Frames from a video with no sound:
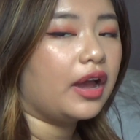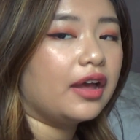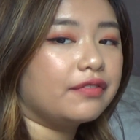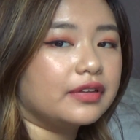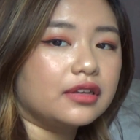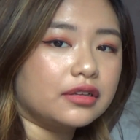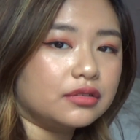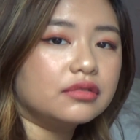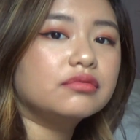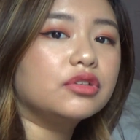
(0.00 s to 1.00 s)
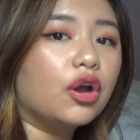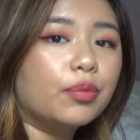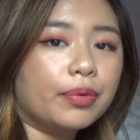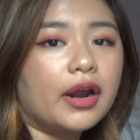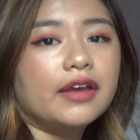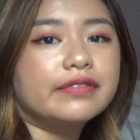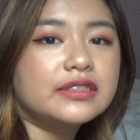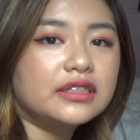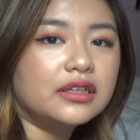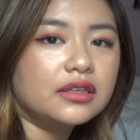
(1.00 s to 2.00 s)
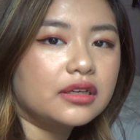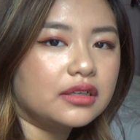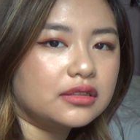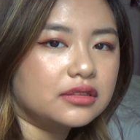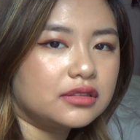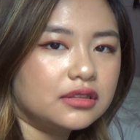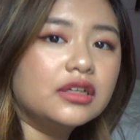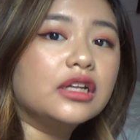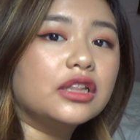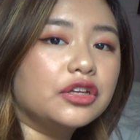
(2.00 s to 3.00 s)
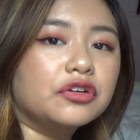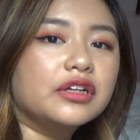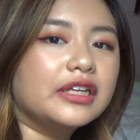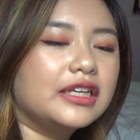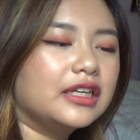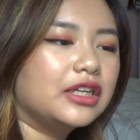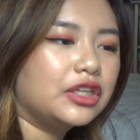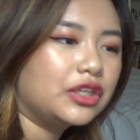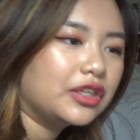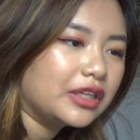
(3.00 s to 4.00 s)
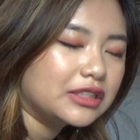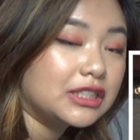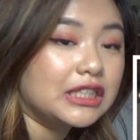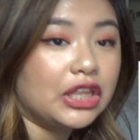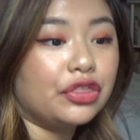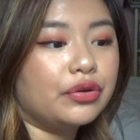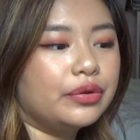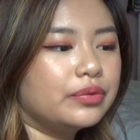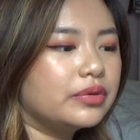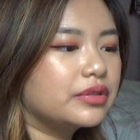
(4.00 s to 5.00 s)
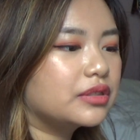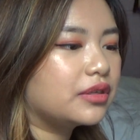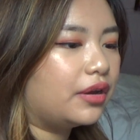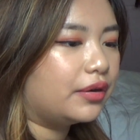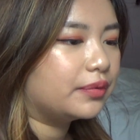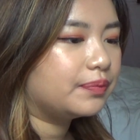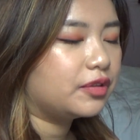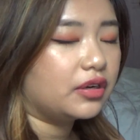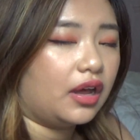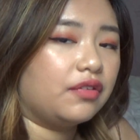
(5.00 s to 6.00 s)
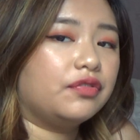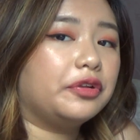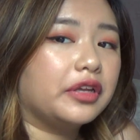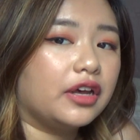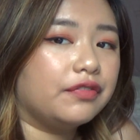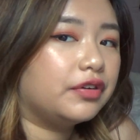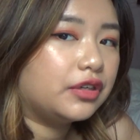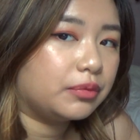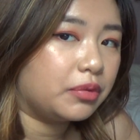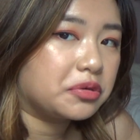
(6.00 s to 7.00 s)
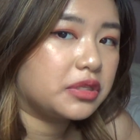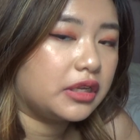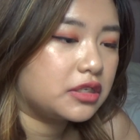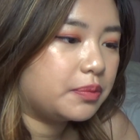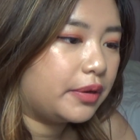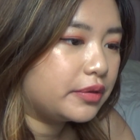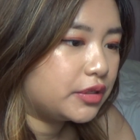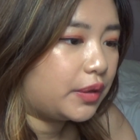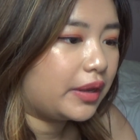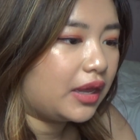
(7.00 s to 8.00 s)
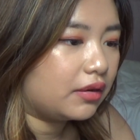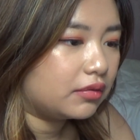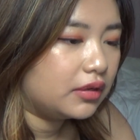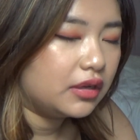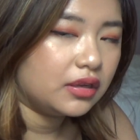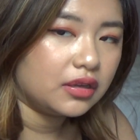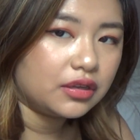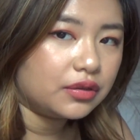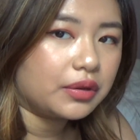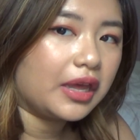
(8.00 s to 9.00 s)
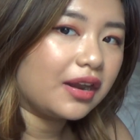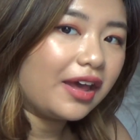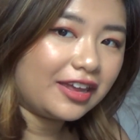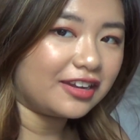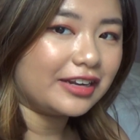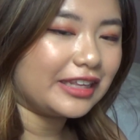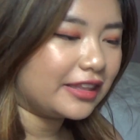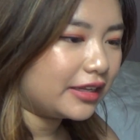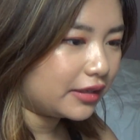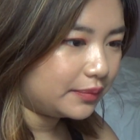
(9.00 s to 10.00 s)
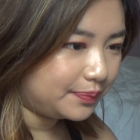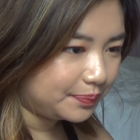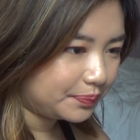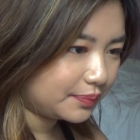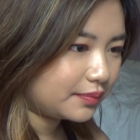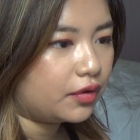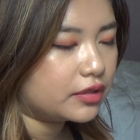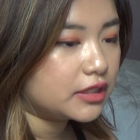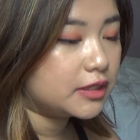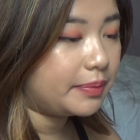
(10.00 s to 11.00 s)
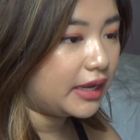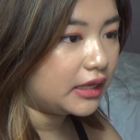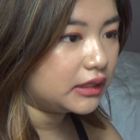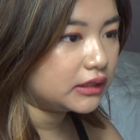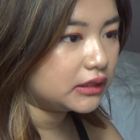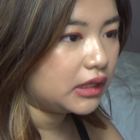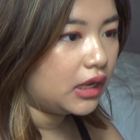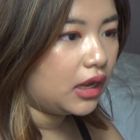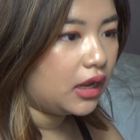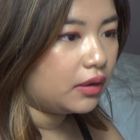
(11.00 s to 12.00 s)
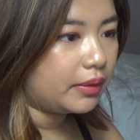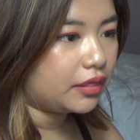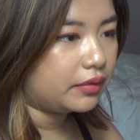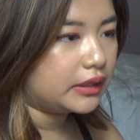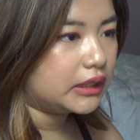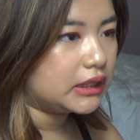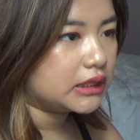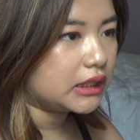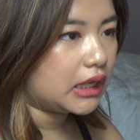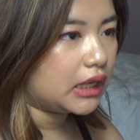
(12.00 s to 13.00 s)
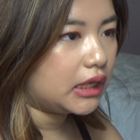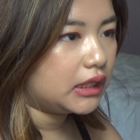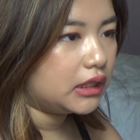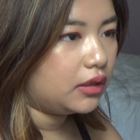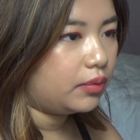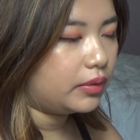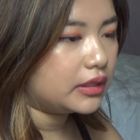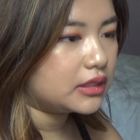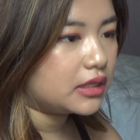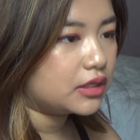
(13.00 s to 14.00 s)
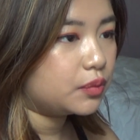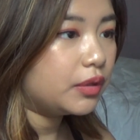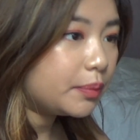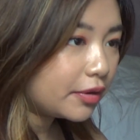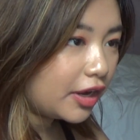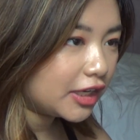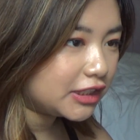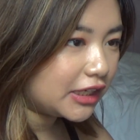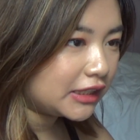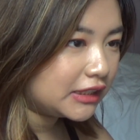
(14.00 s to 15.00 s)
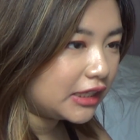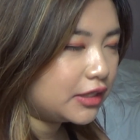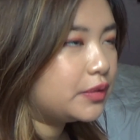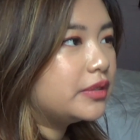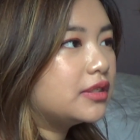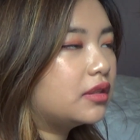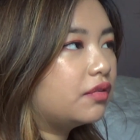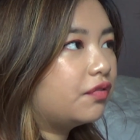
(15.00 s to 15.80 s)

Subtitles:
having no privacy, because literally it's see-through, so you're not fully covered, you're mostly exposed, so you can't hide anything. Space, my 3D design was this wood project, and this was the